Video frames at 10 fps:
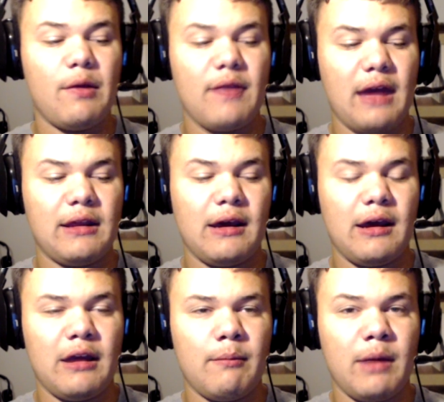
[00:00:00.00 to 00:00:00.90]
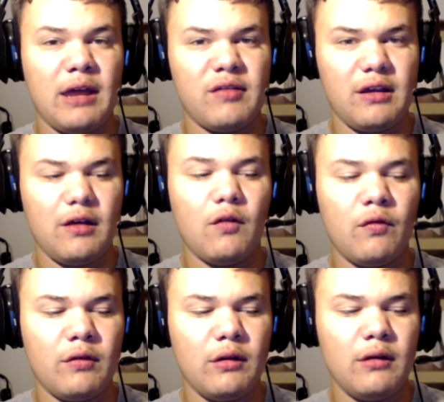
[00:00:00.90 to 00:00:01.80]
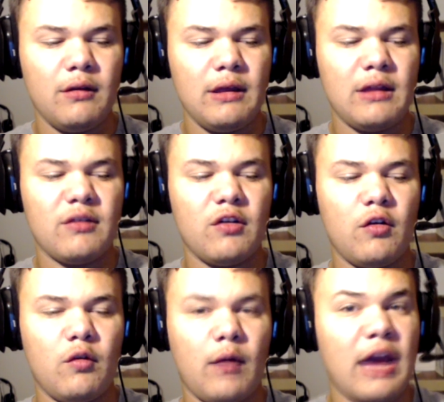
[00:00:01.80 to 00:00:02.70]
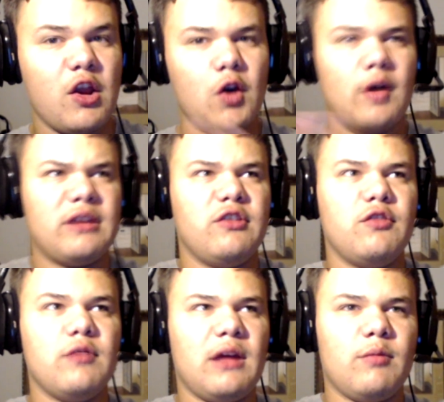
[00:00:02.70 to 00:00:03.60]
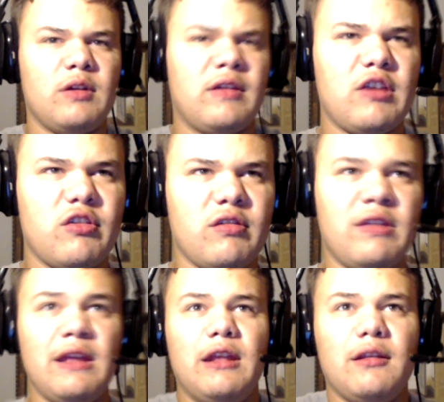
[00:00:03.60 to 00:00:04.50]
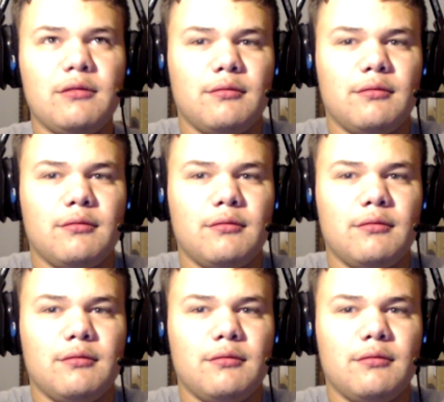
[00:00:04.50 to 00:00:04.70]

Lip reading: that guy myself, and so I know I can do that because I just did it.